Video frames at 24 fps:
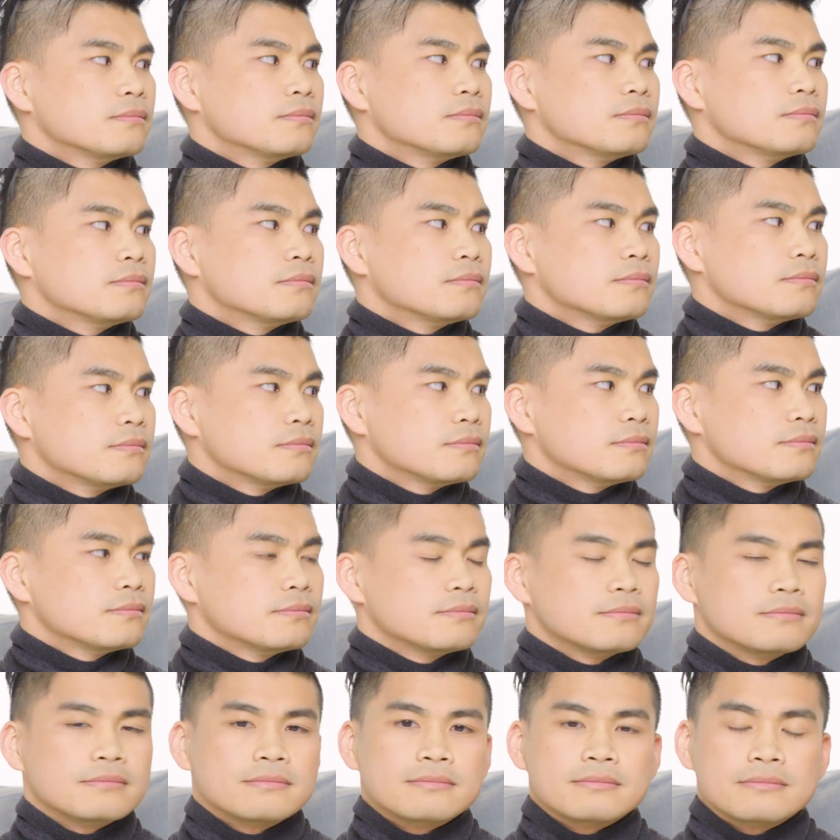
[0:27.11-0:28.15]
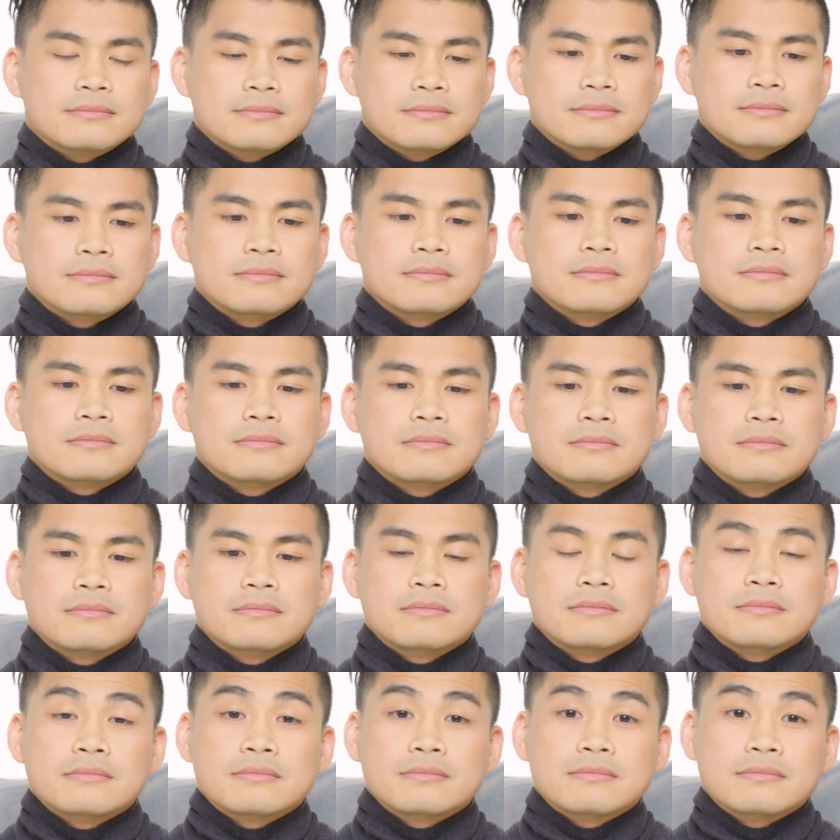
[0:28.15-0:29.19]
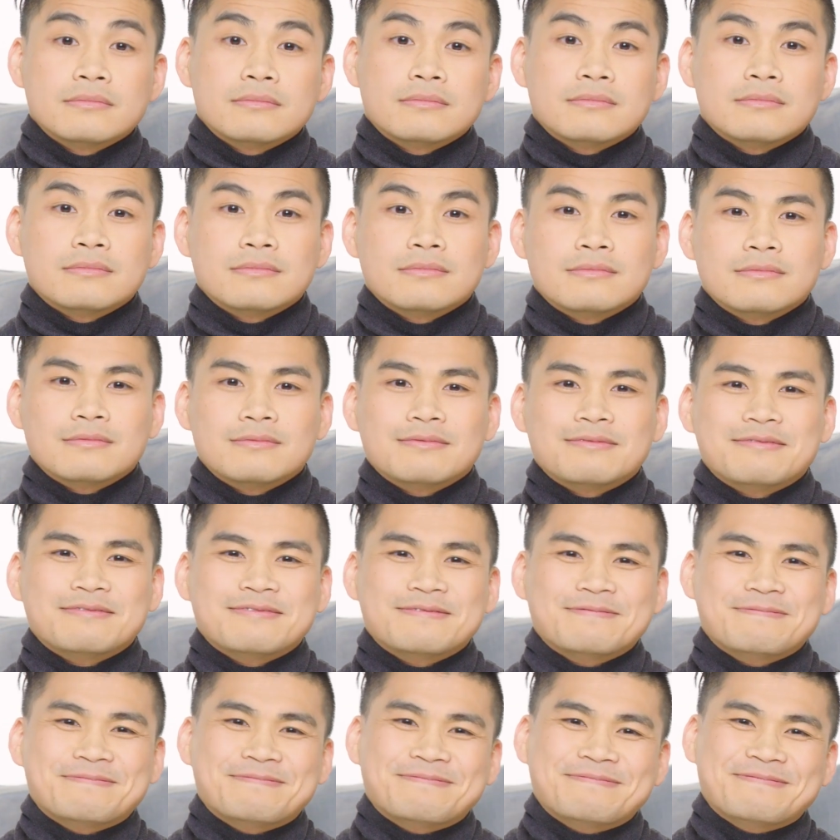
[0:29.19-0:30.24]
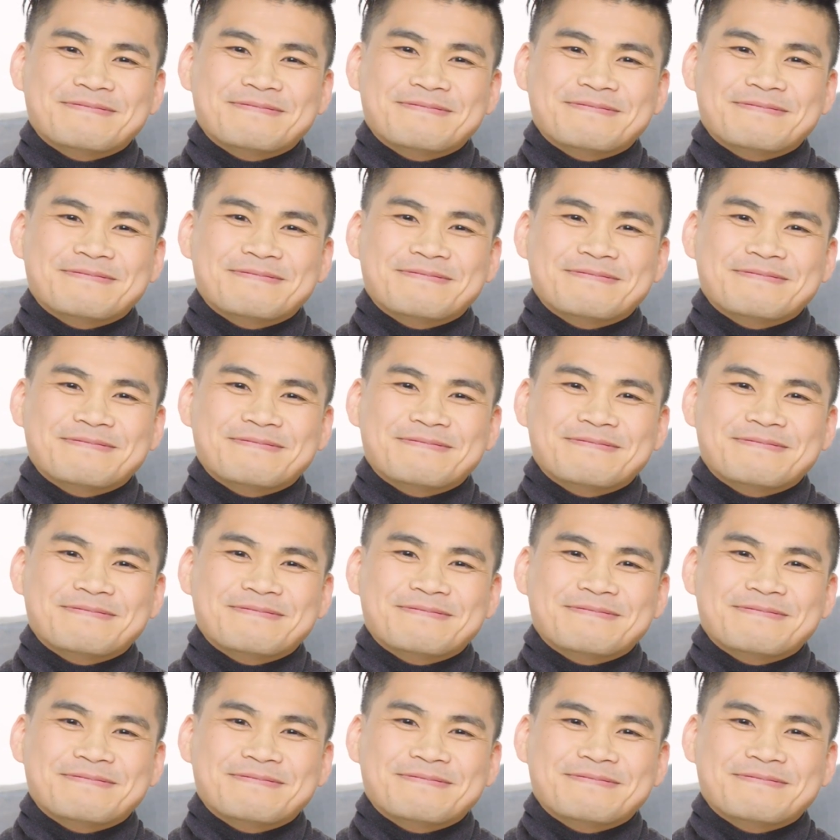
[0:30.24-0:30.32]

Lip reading: [no speech]